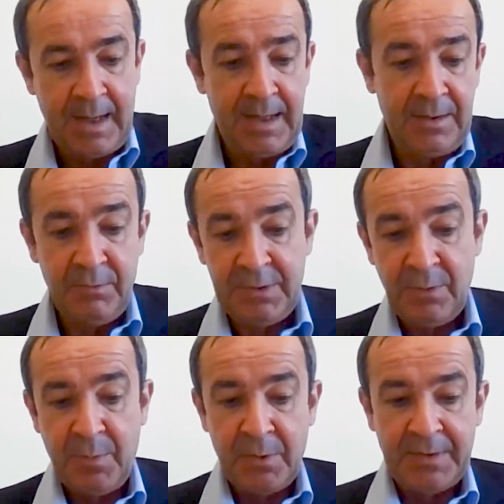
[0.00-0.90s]
And we
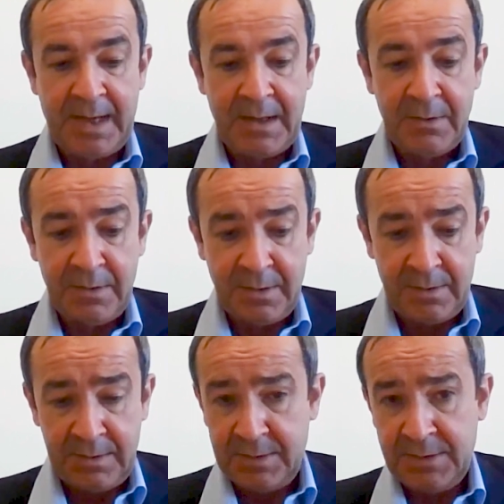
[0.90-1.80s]
support
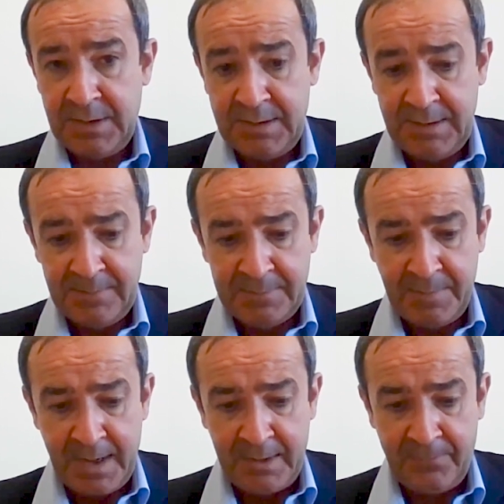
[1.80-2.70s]
initiatives
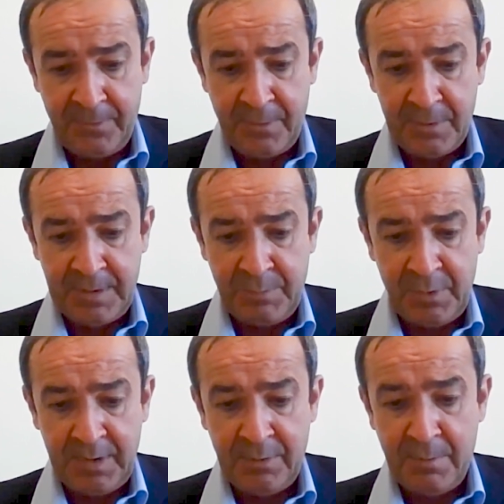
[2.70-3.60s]
by further
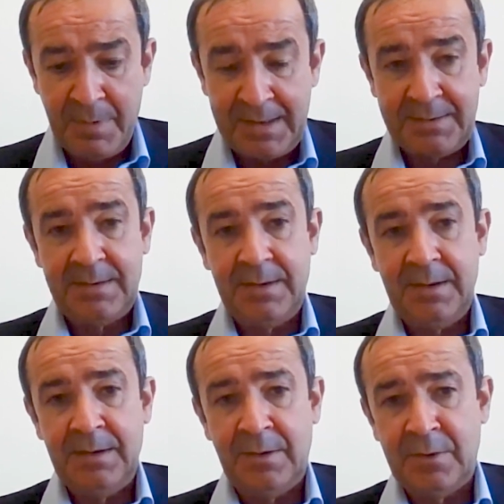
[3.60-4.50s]
deploying the best
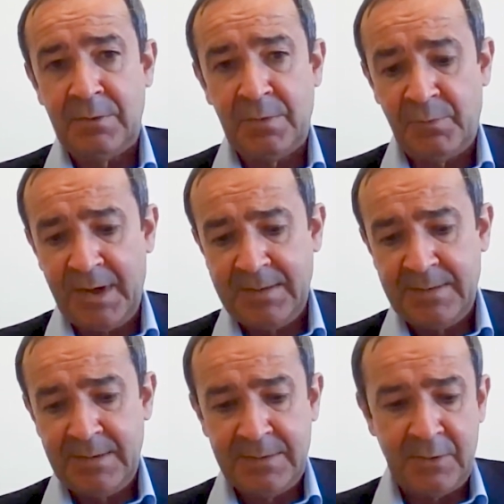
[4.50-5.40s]
industrial
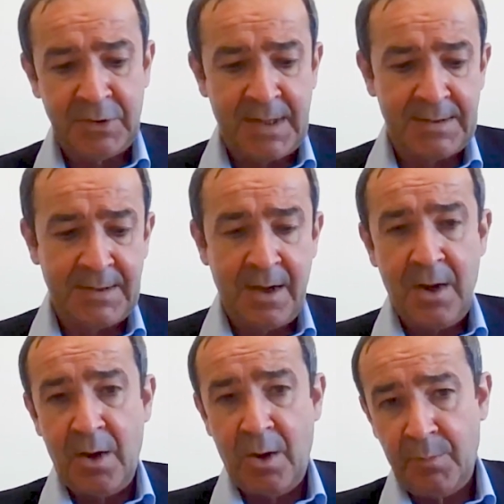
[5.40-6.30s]
practices such as
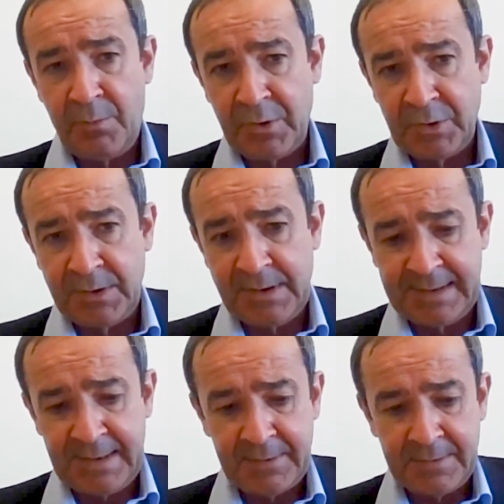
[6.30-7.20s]
operational
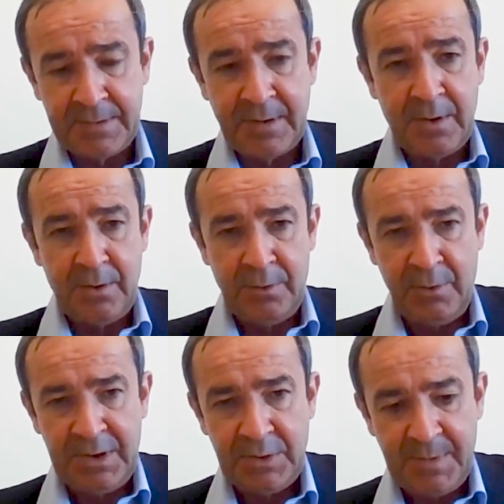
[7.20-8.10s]
excellence,
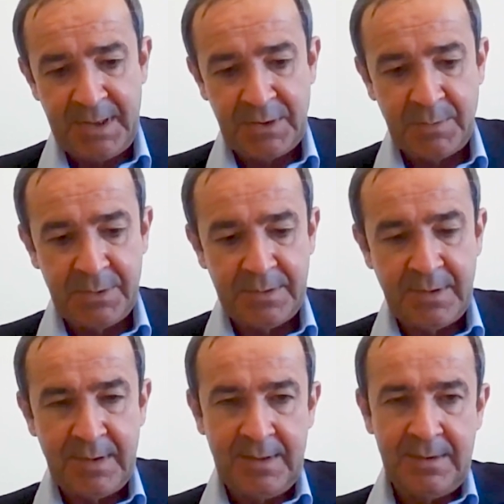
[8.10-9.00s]
knowledge management,
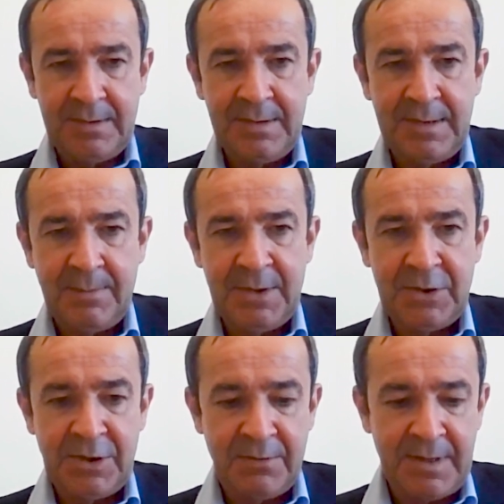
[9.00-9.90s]
system
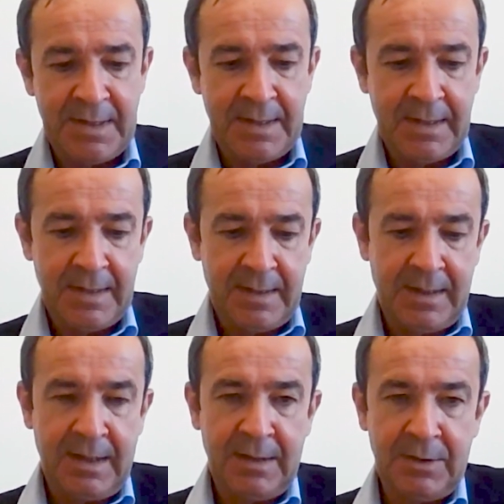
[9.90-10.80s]
engineering,
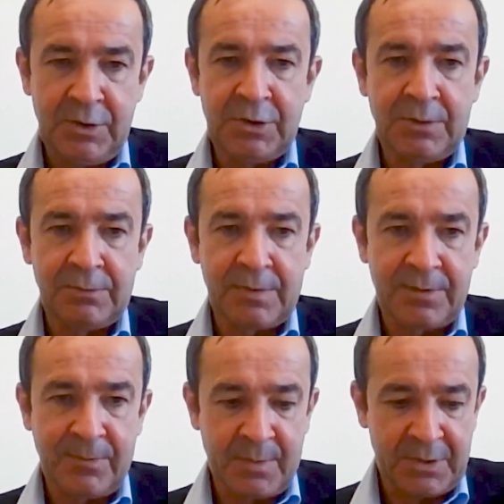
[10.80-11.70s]
and digital
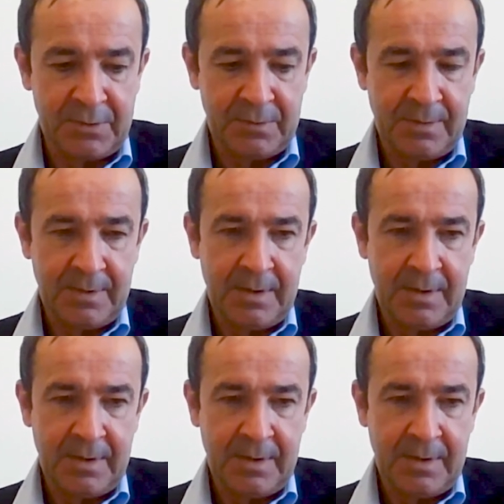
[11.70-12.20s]
transformation.